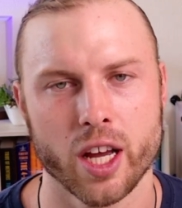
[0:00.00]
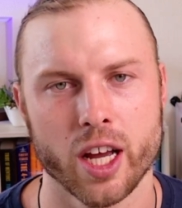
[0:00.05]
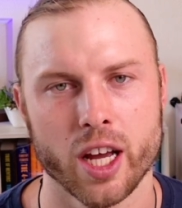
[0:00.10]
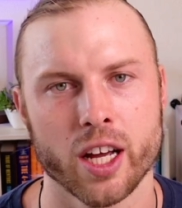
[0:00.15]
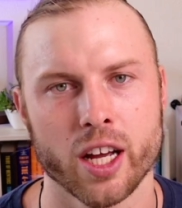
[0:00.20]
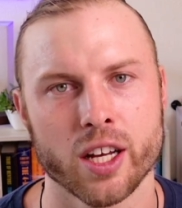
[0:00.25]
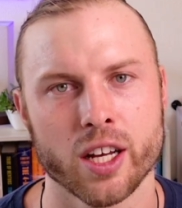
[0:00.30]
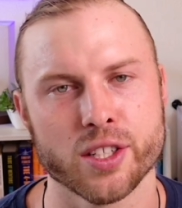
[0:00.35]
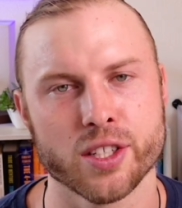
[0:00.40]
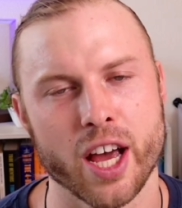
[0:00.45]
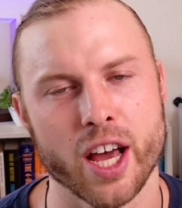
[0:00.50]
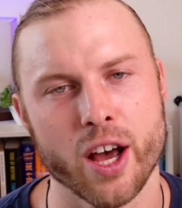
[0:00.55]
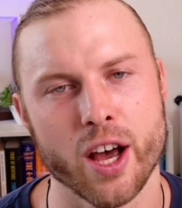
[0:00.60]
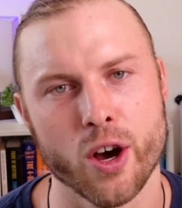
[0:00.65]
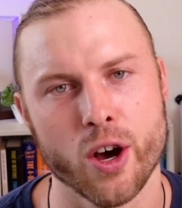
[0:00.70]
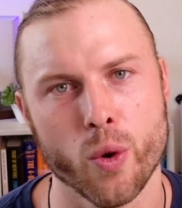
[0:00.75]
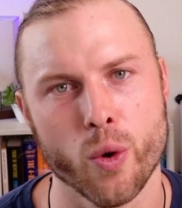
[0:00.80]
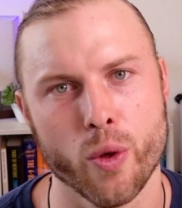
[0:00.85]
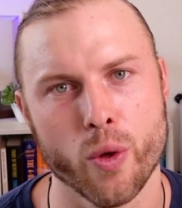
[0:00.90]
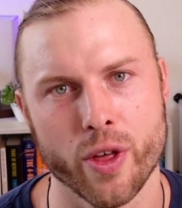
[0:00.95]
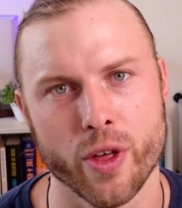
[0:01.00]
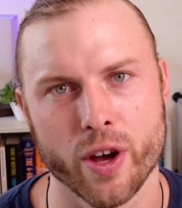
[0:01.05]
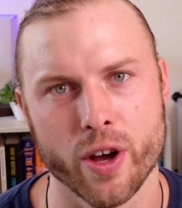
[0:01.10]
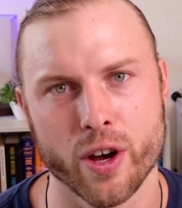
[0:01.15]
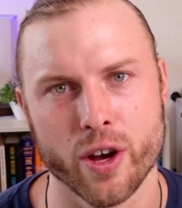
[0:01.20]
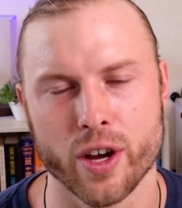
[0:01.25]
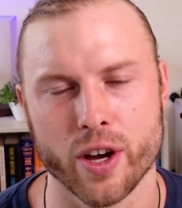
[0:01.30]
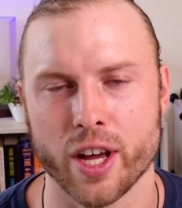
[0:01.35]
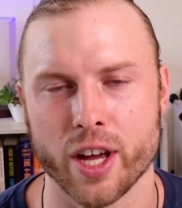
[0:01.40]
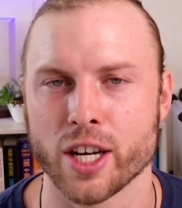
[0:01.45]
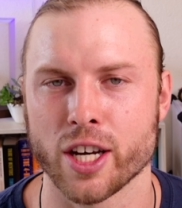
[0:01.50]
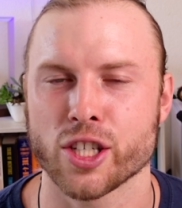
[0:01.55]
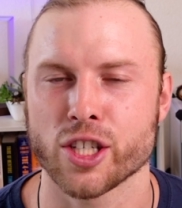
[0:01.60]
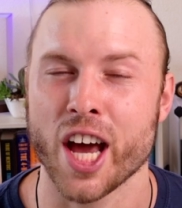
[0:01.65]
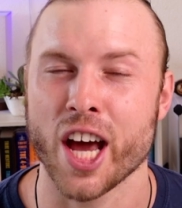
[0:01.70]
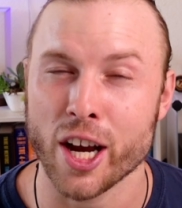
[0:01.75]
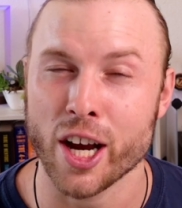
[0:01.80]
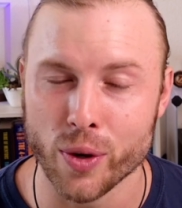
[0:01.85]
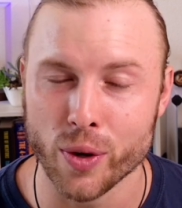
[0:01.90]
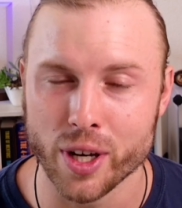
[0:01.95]
and how the
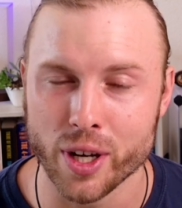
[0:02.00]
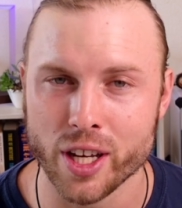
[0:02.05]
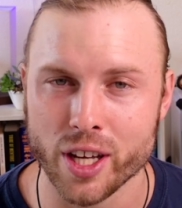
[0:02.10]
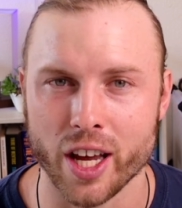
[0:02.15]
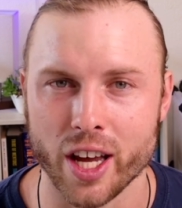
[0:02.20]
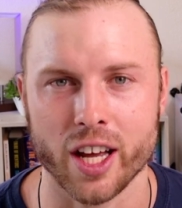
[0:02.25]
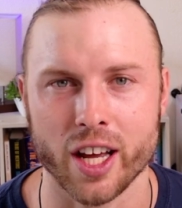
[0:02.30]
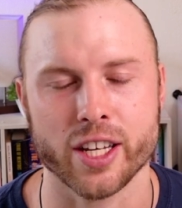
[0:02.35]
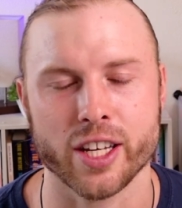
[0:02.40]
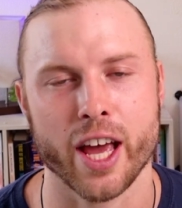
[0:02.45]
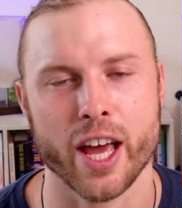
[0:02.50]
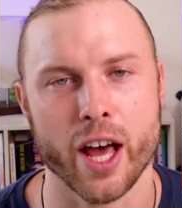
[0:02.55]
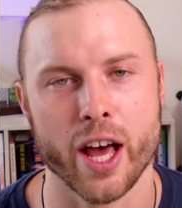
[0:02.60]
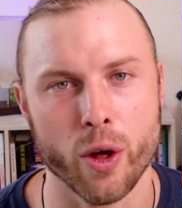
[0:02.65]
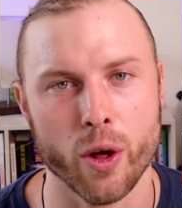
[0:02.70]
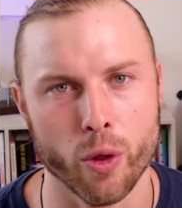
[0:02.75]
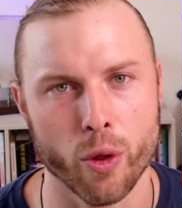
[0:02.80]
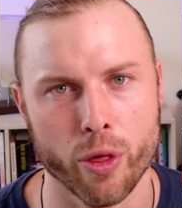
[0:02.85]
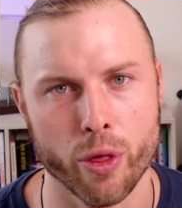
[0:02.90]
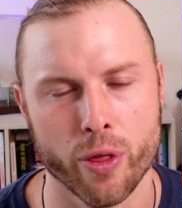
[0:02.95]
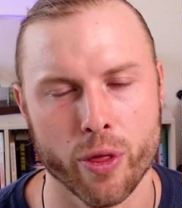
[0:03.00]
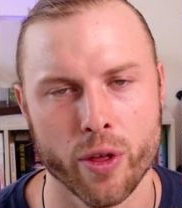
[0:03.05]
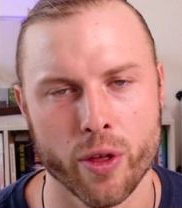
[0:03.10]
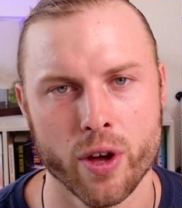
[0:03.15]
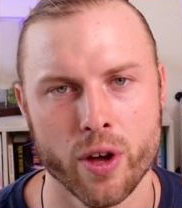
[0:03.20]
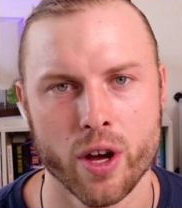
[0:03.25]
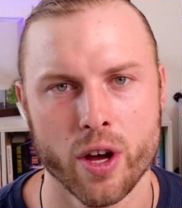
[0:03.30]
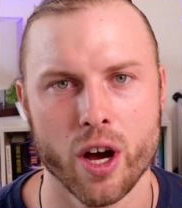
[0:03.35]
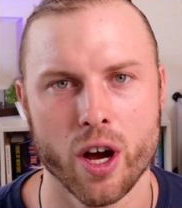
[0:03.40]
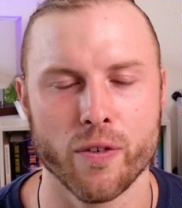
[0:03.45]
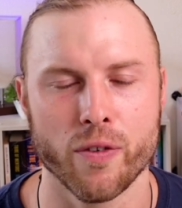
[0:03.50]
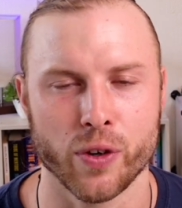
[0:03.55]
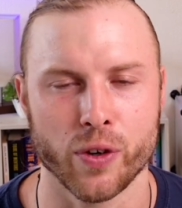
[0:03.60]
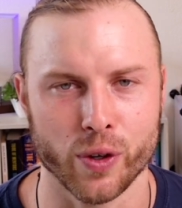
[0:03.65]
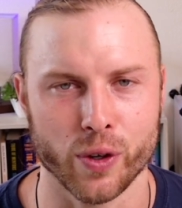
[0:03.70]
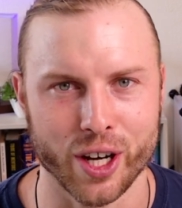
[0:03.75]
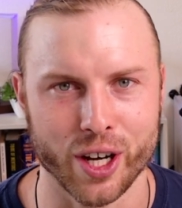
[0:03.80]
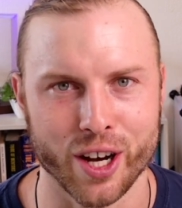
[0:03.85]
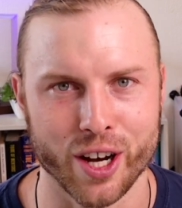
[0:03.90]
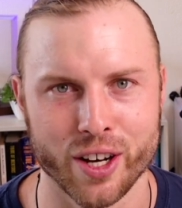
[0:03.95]
integrity and health of
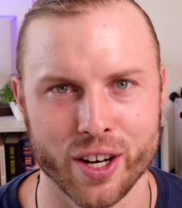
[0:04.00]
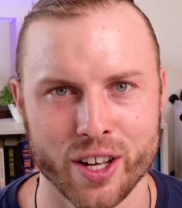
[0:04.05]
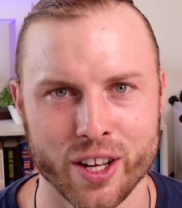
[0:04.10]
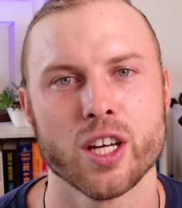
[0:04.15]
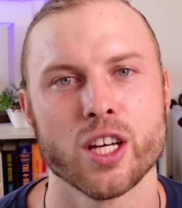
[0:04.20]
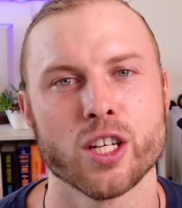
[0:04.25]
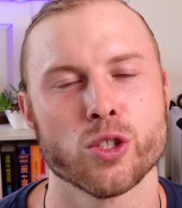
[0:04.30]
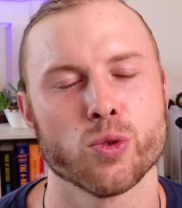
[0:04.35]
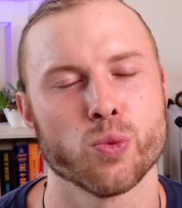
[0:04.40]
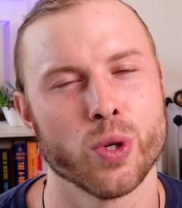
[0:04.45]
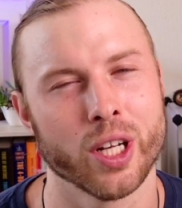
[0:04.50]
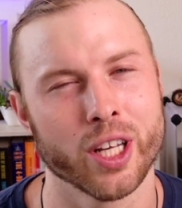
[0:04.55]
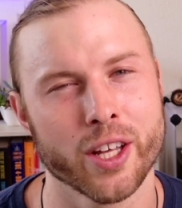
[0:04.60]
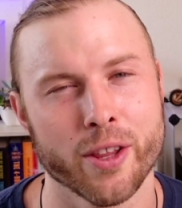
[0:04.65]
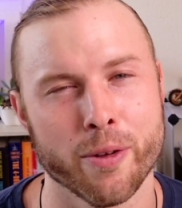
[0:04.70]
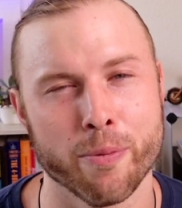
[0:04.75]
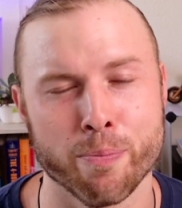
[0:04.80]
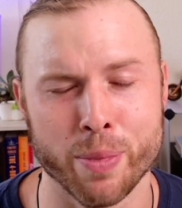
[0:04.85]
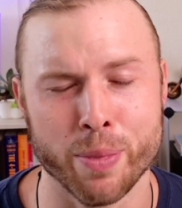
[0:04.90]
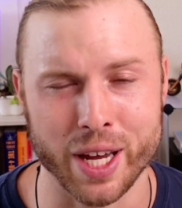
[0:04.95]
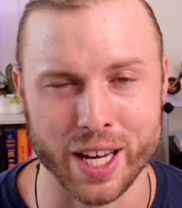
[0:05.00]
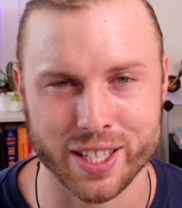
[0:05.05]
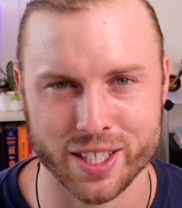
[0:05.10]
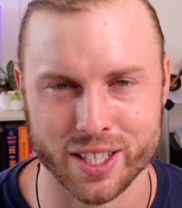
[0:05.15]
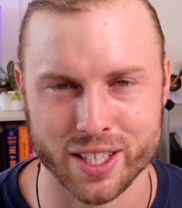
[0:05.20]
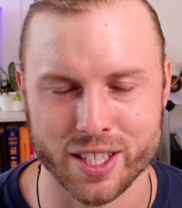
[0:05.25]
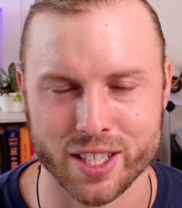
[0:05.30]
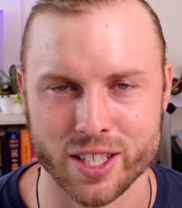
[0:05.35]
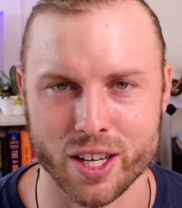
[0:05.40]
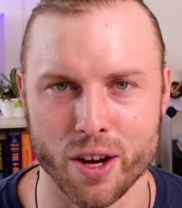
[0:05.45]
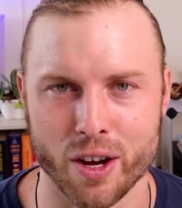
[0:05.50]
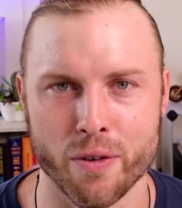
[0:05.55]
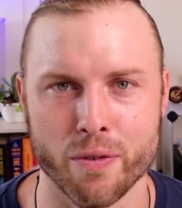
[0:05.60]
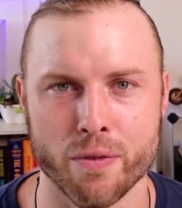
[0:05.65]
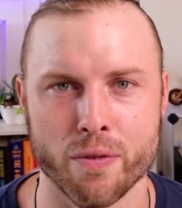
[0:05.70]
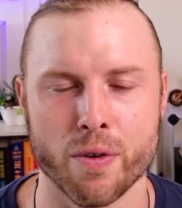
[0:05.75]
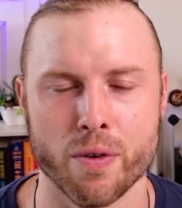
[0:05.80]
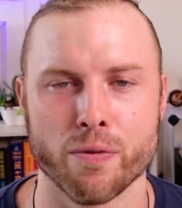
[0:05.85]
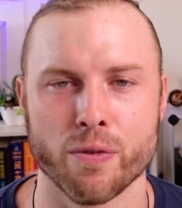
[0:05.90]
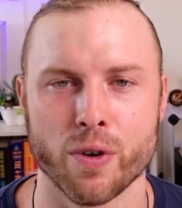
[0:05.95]
your gut is really the basis
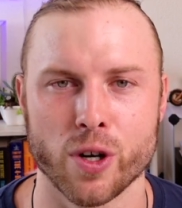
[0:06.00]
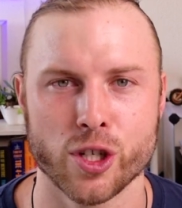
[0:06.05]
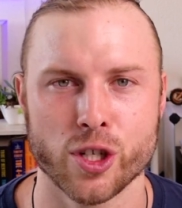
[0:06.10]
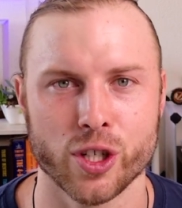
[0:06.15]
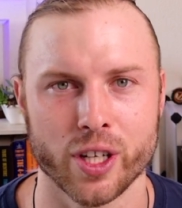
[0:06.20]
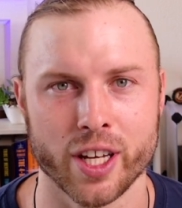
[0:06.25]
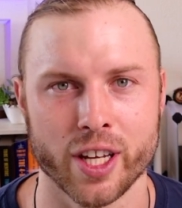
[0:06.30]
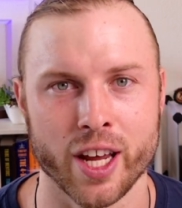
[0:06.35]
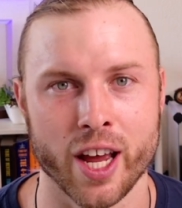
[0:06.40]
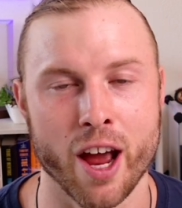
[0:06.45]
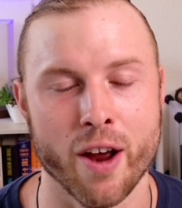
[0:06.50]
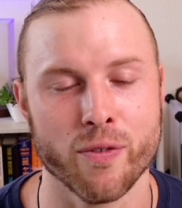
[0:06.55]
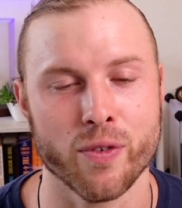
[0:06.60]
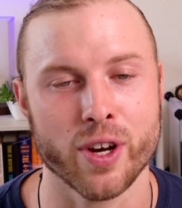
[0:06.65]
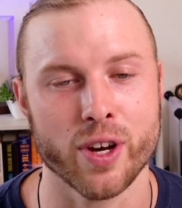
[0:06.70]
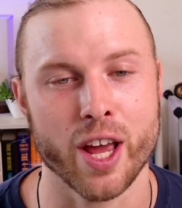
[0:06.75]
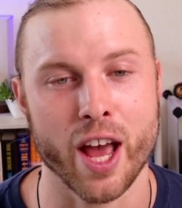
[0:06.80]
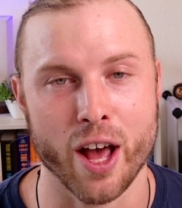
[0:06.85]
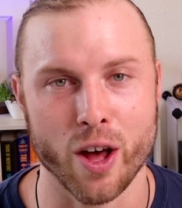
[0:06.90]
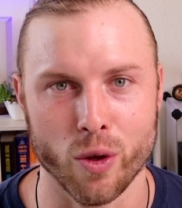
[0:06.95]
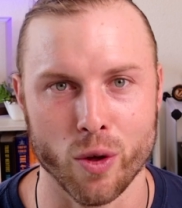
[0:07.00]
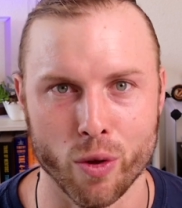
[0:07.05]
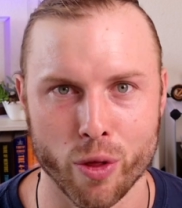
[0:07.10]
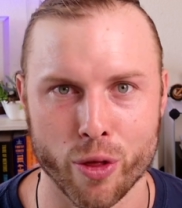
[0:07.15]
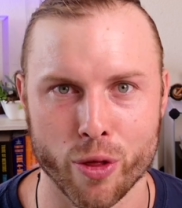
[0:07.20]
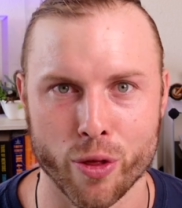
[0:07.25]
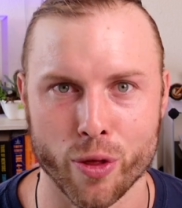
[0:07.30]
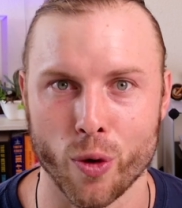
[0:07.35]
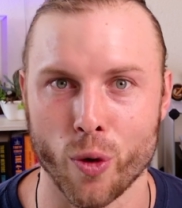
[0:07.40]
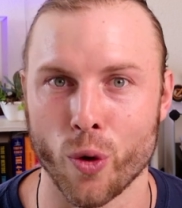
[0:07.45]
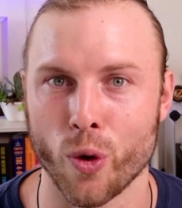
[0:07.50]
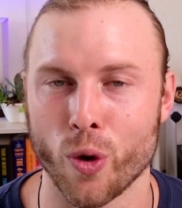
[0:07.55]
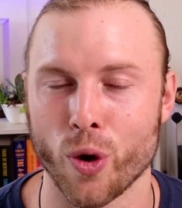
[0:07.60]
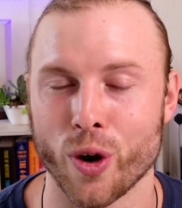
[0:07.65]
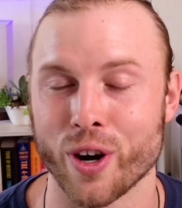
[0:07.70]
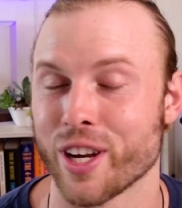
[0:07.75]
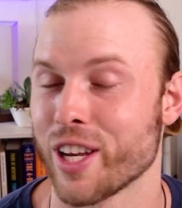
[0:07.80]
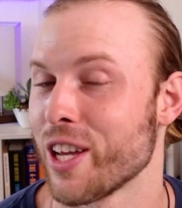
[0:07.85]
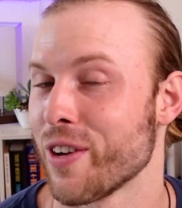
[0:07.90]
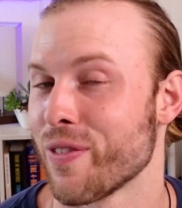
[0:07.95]
of virtually every health
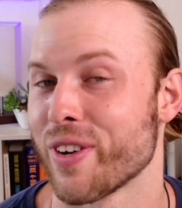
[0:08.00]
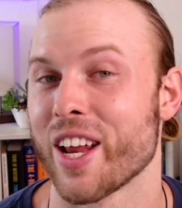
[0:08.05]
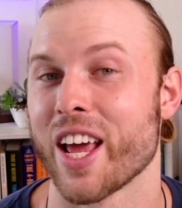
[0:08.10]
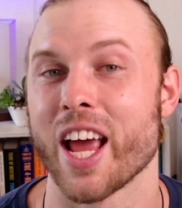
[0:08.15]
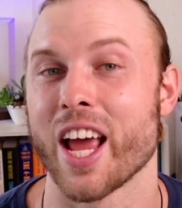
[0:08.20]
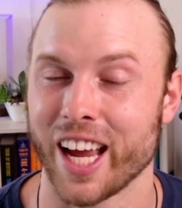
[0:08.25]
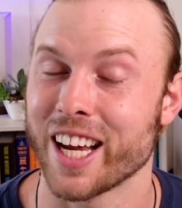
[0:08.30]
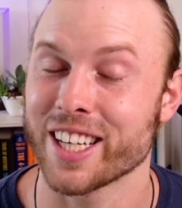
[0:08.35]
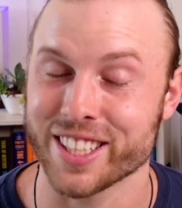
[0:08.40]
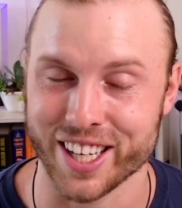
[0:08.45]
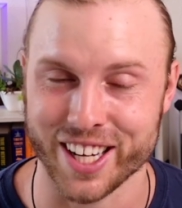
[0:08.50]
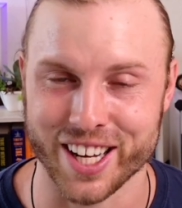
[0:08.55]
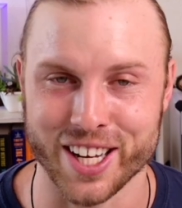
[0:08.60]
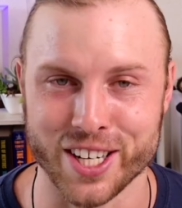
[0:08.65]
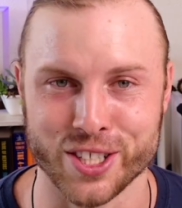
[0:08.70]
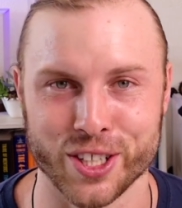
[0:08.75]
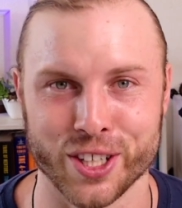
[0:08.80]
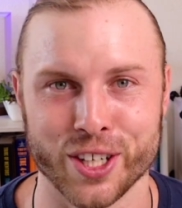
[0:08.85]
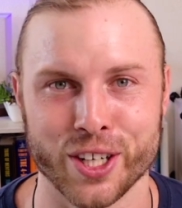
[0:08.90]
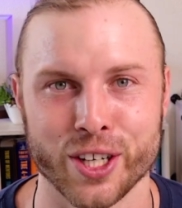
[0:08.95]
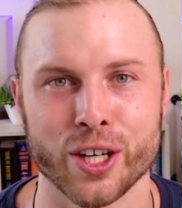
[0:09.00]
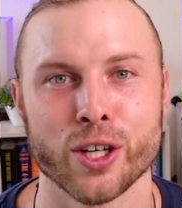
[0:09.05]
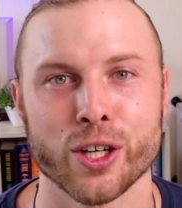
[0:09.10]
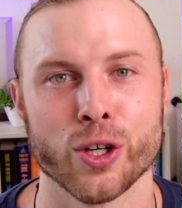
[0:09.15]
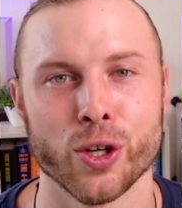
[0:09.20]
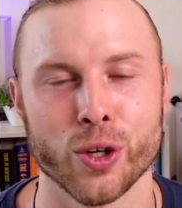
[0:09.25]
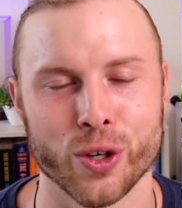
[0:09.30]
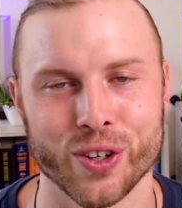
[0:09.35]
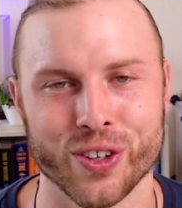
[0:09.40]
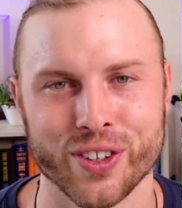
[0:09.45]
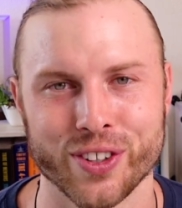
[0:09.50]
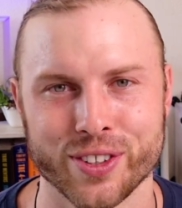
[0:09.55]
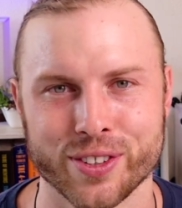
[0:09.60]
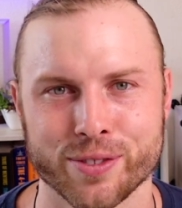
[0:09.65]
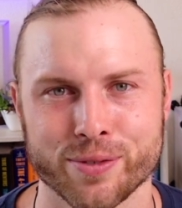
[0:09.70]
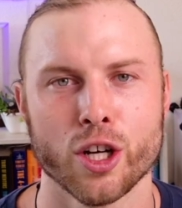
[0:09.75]
or even anti-aging goal.